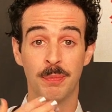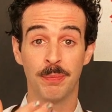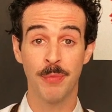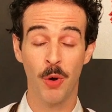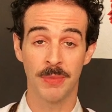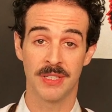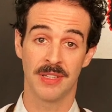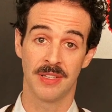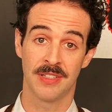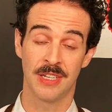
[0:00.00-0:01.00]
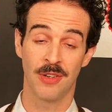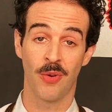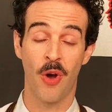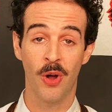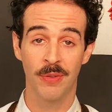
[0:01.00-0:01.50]
moment that
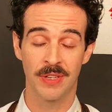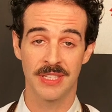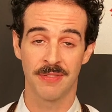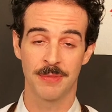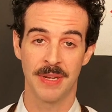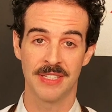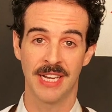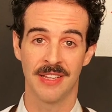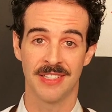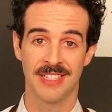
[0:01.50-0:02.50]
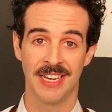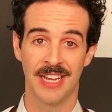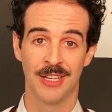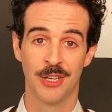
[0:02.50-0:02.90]
all of us have spent together today.